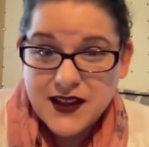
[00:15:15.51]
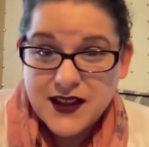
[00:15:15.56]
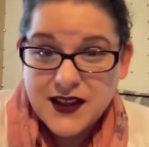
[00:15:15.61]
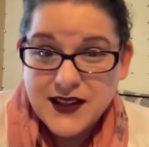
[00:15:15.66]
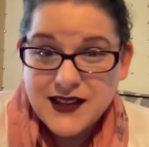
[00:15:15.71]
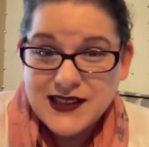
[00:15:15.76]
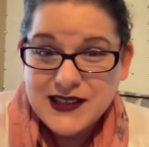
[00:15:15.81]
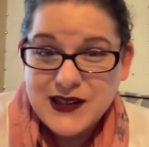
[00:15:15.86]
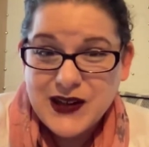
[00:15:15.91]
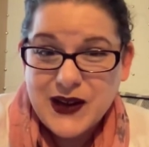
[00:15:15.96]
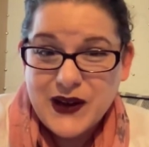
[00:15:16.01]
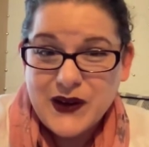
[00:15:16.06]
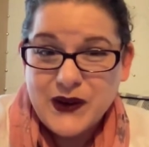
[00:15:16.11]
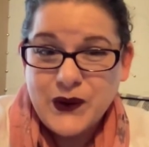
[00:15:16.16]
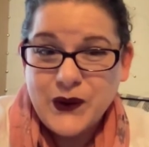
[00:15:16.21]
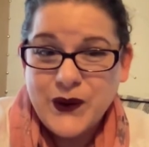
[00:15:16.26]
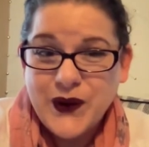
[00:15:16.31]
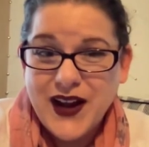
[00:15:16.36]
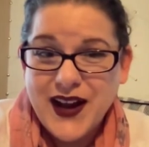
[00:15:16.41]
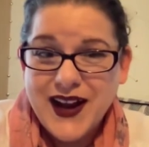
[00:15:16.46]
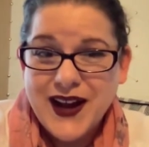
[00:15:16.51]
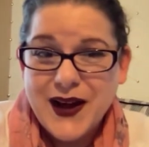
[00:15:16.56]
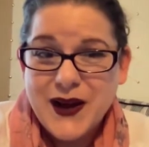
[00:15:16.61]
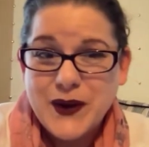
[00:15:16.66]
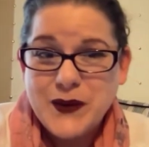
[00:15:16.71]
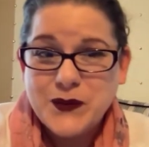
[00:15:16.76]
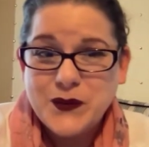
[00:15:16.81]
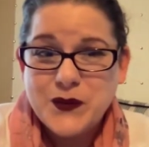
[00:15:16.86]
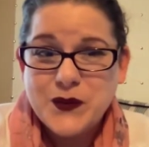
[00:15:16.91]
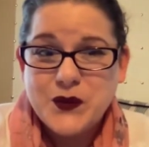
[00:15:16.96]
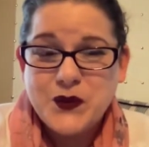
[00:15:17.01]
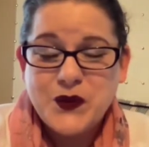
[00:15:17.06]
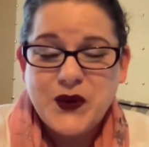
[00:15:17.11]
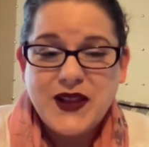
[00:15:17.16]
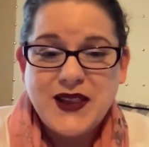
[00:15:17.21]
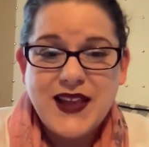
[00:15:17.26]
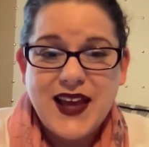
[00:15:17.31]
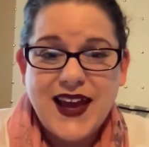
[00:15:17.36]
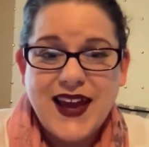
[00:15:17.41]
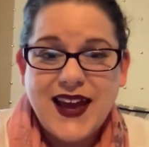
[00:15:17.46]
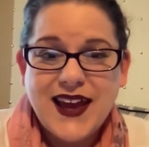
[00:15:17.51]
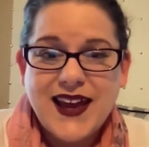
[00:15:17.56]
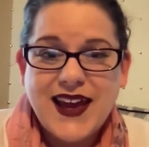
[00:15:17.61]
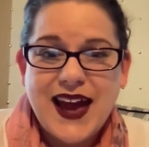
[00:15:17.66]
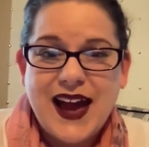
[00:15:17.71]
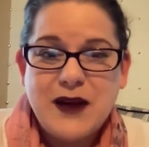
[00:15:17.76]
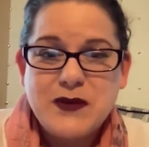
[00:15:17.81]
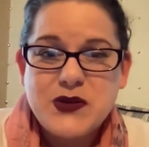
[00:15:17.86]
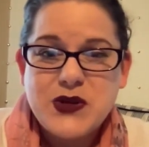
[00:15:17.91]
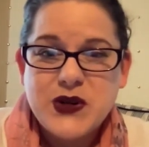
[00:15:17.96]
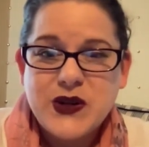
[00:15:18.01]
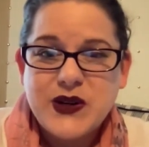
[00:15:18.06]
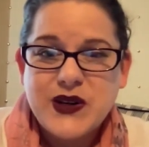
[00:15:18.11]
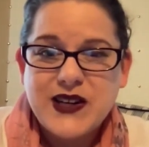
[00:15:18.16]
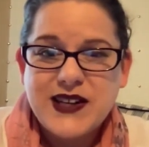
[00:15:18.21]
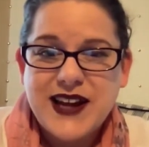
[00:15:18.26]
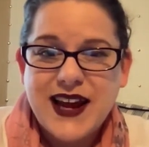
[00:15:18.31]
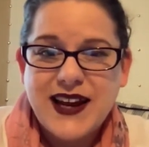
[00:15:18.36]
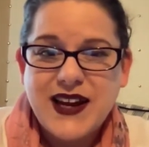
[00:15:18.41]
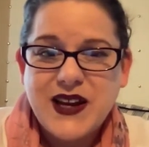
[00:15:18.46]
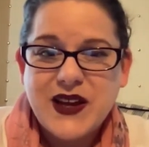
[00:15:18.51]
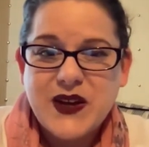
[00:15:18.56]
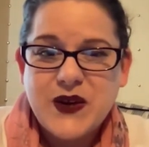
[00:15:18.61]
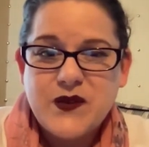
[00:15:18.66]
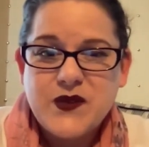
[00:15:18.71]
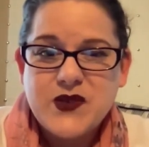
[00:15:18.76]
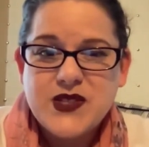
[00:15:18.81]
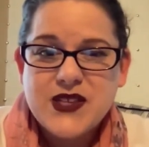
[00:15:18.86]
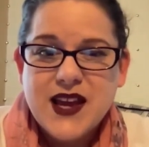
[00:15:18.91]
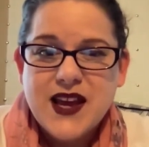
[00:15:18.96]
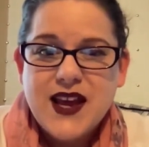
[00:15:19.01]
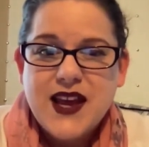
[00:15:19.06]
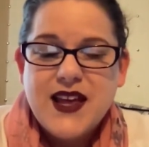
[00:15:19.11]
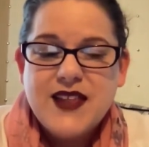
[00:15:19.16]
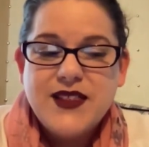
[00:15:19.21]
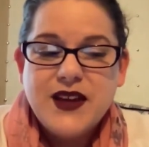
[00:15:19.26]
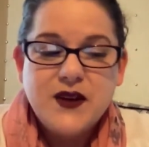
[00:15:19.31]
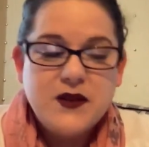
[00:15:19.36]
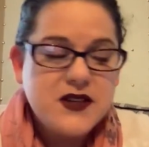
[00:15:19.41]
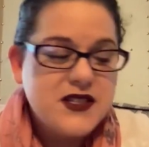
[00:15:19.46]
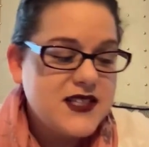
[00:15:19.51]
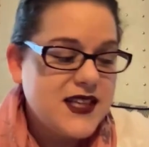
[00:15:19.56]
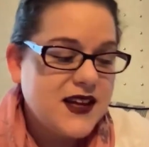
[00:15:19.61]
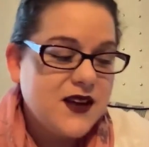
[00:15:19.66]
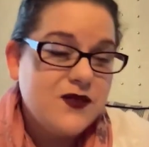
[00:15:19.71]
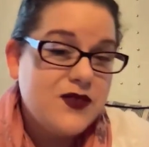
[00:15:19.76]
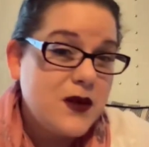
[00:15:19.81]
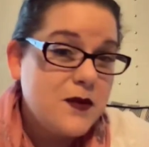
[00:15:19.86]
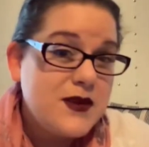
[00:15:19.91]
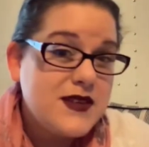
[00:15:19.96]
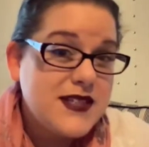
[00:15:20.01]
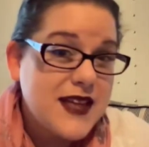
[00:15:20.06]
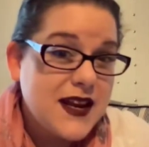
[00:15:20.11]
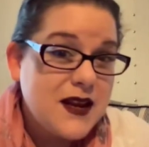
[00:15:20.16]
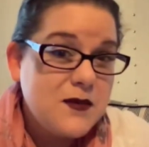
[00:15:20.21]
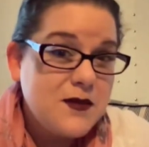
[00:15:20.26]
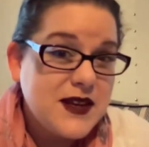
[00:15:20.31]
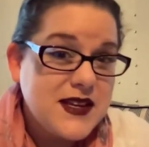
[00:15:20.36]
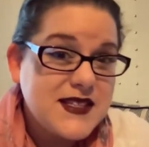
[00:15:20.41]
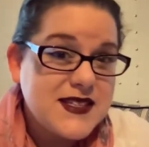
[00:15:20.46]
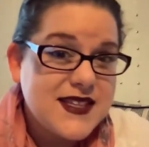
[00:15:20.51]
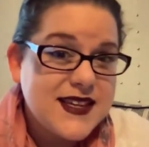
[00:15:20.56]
when they capture natives, they don't just think of them as enemies.